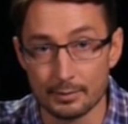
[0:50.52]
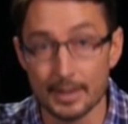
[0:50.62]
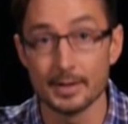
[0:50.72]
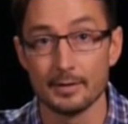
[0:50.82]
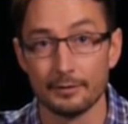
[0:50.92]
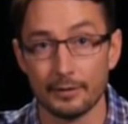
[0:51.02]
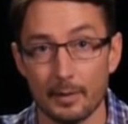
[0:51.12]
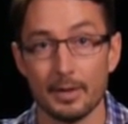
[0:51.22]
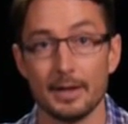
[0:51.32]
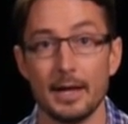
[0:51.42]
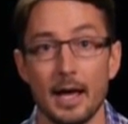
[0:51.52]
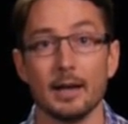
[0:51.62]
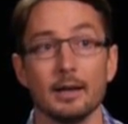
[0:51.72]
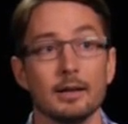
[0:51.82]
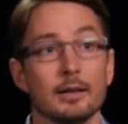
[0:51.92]
risen from the
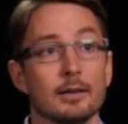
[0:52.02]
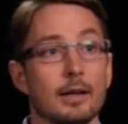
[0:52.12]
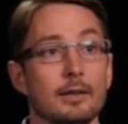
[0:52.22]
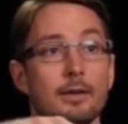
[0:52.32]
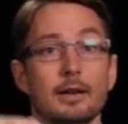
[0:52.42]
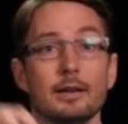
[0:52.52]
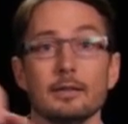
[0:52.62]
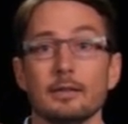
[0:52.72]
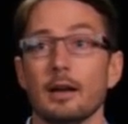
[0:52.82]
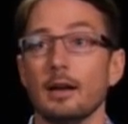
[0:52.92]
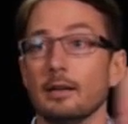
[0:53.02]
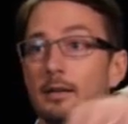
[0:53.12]
dead, like Frankenstein.